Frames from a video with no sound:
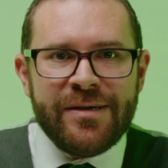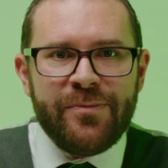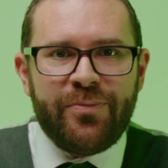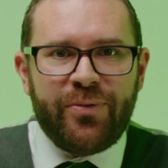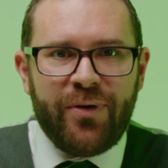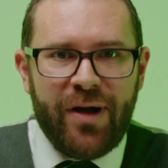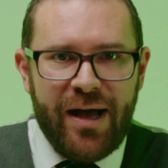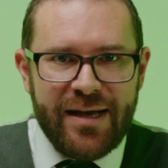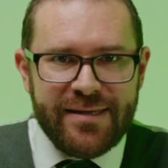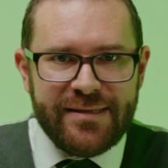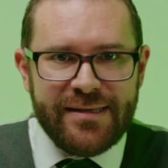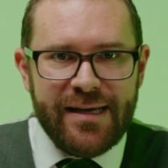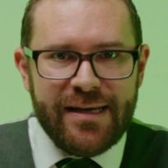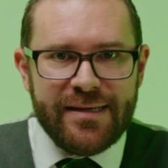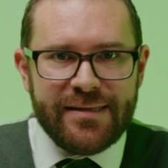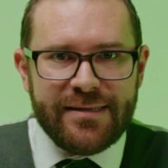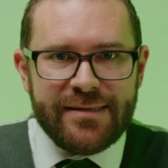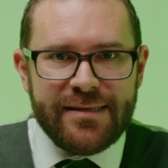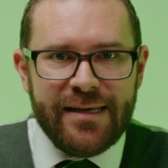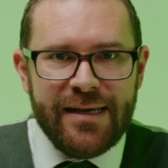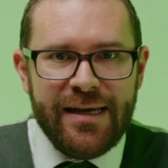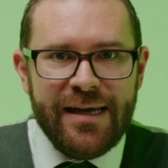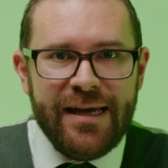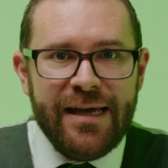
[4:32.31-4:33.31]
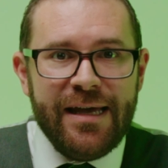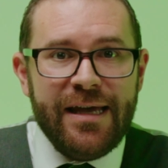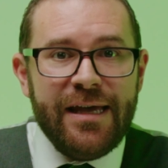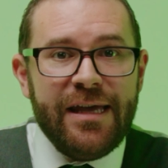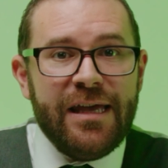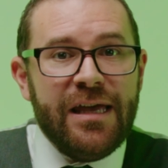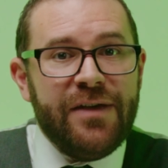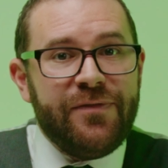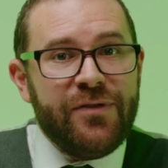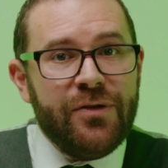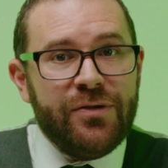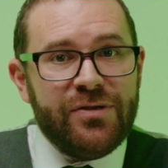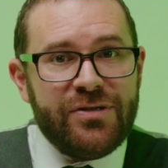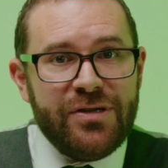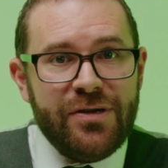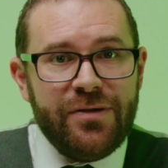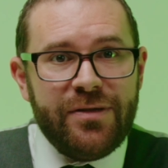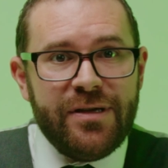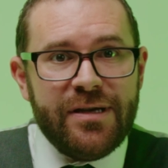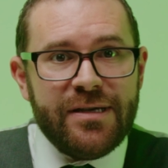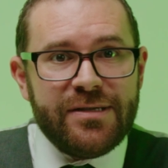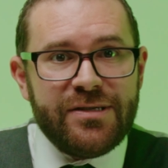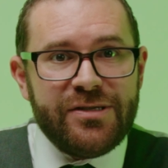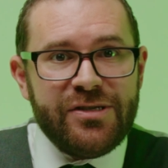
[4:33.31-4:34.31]
process. If you do
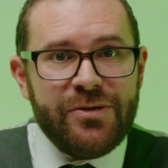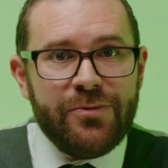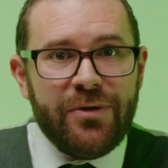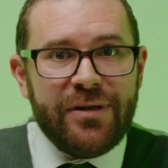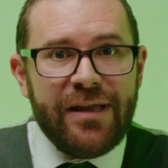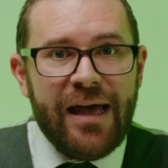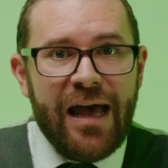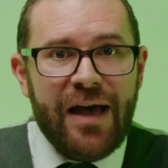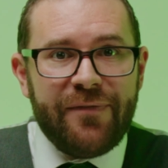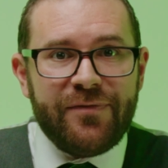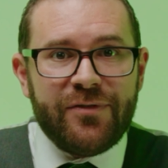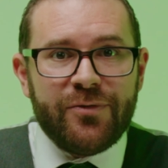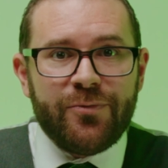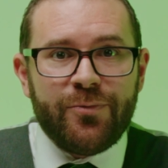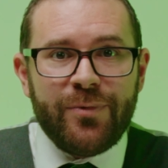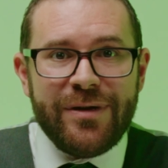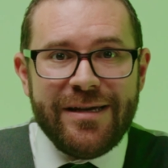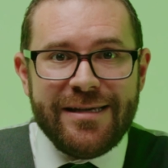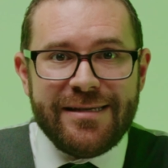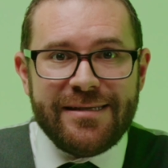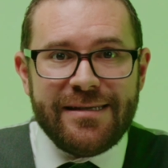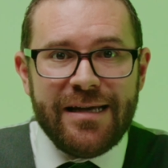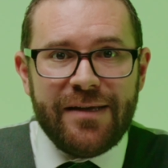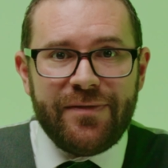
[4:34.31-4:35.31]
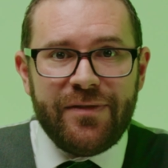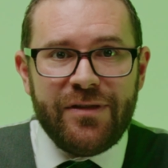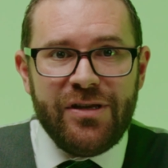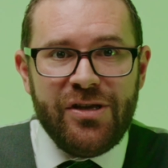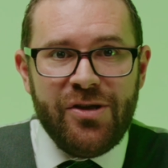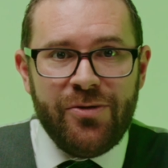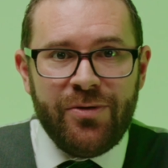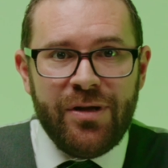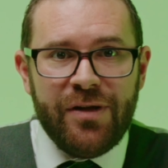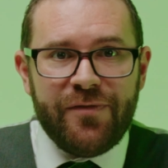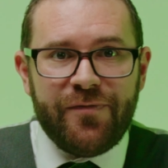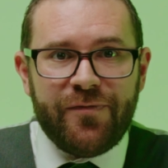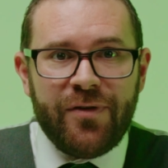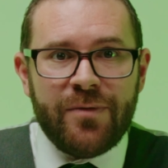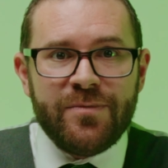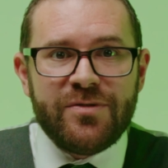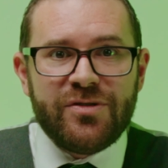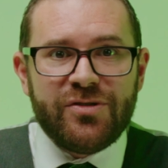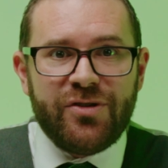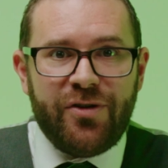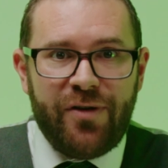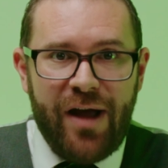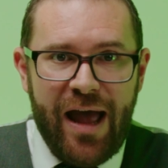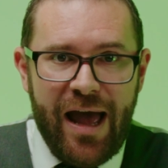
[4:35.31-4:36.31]
this, you will have to reset the unit from
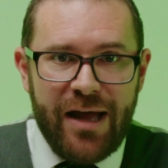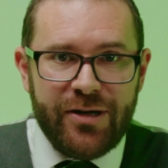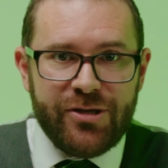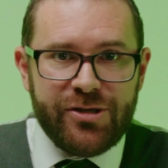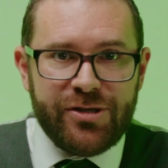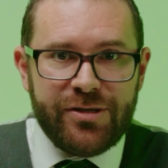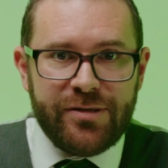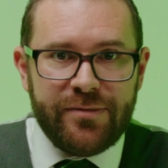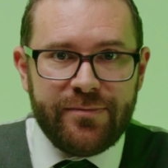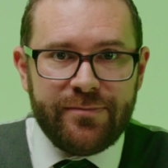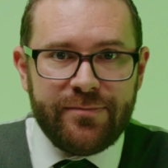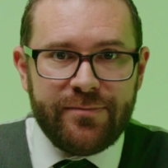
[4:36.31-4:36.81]
scratch.